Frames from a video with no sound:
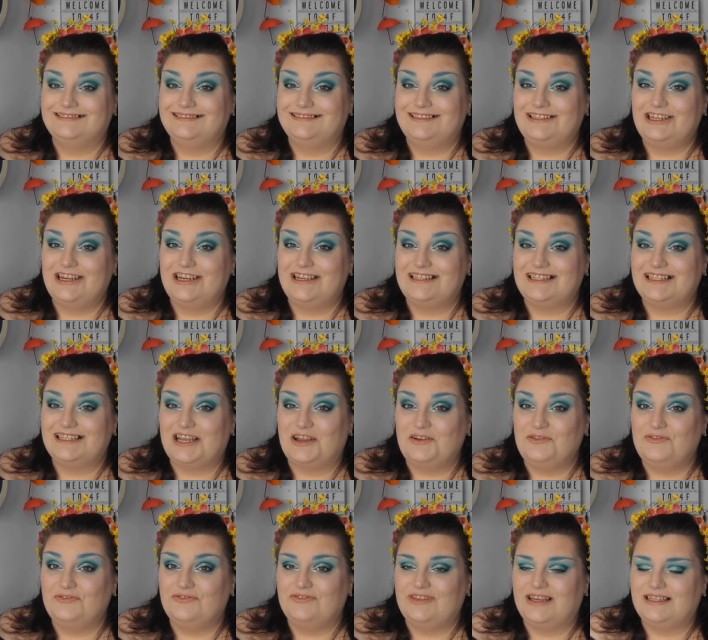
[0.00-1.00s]
cheers,
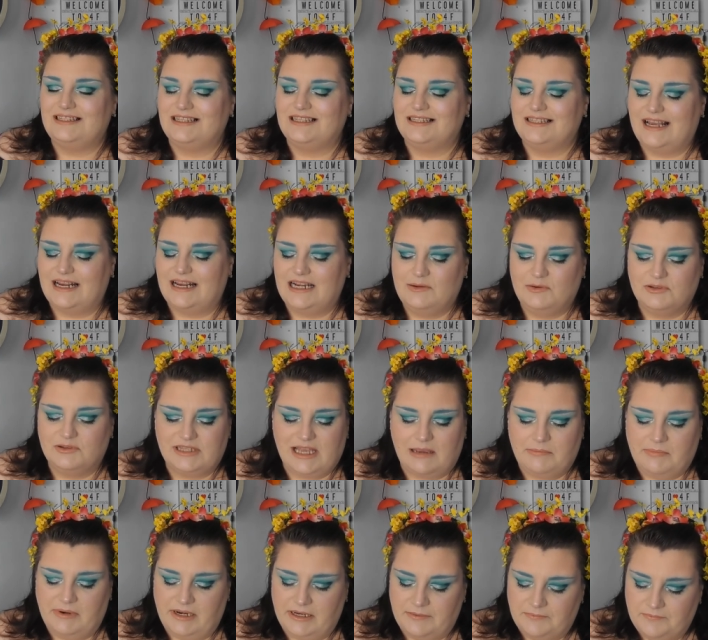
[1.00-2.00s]
Soph. That's exactly what's
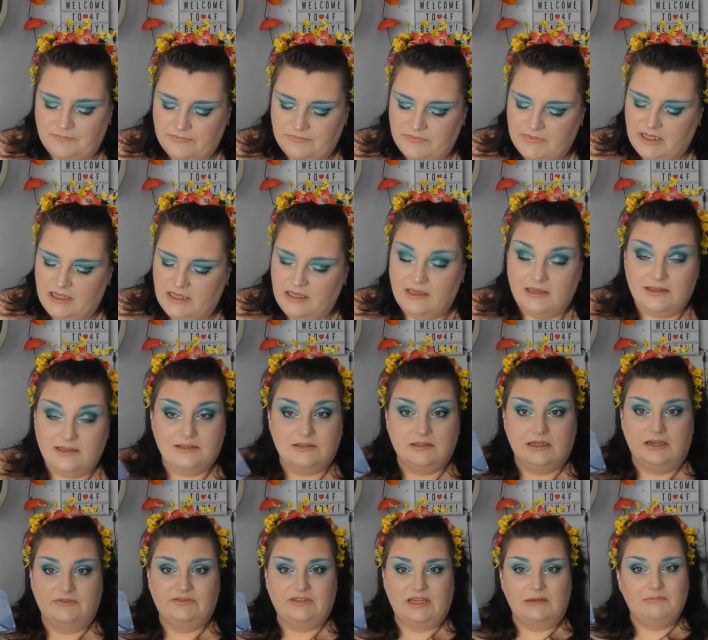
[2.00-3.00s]
happening.
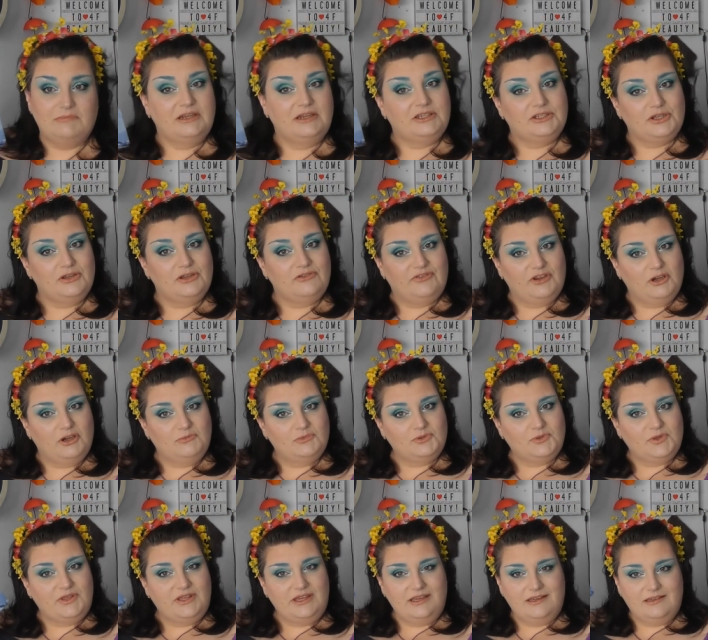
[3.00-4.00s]
So I've done my two films
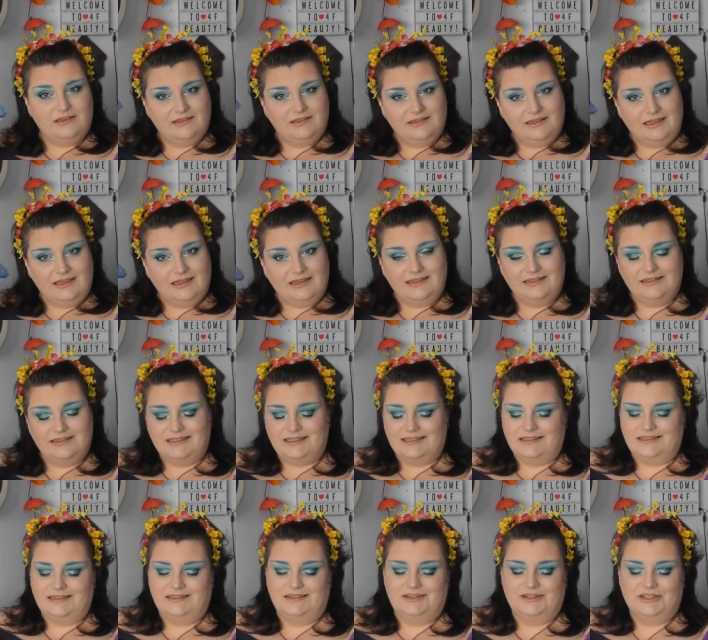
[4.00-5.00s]
with it, and
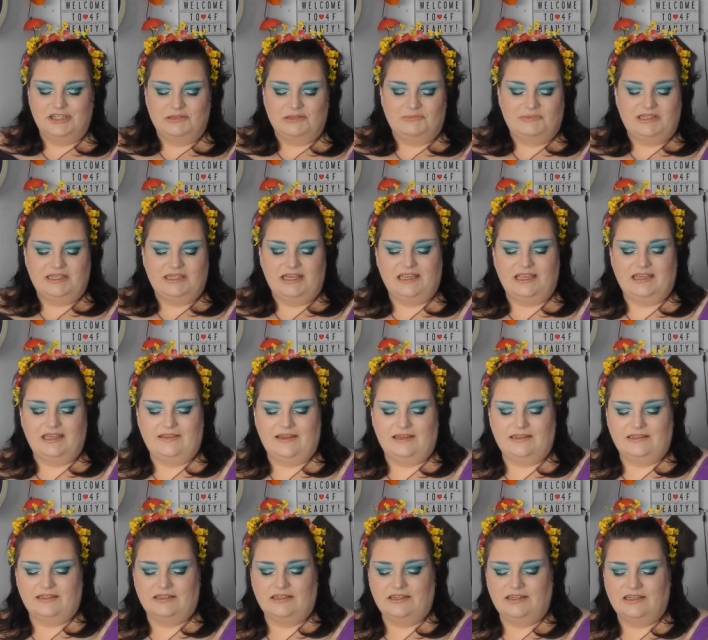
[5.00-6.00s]
uh, I should be taking that
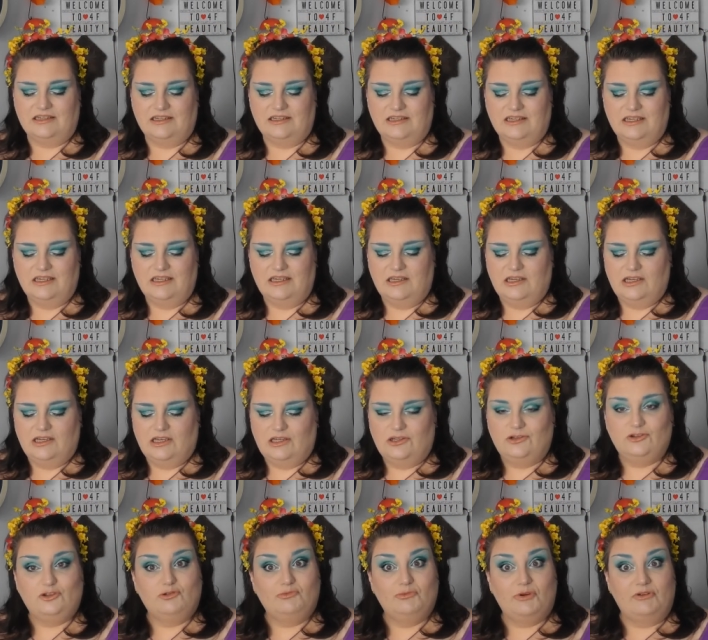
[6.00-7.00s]
to her
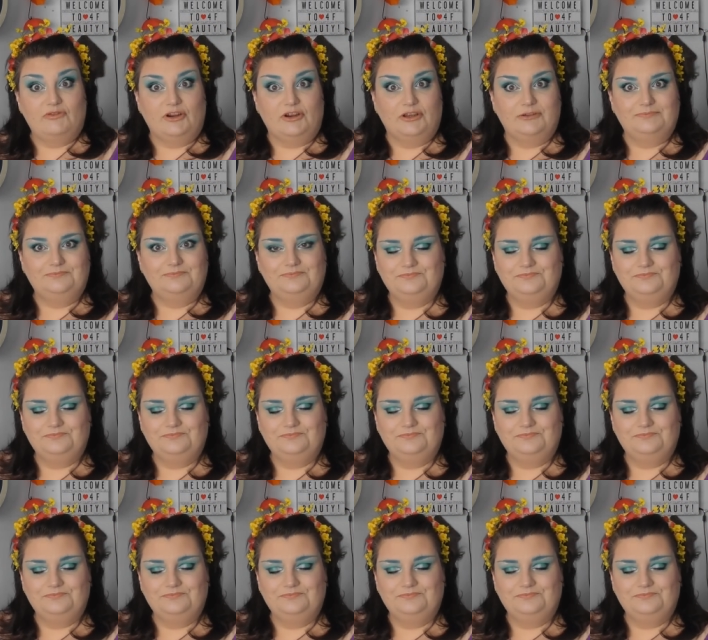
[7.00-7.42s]
tomorrow.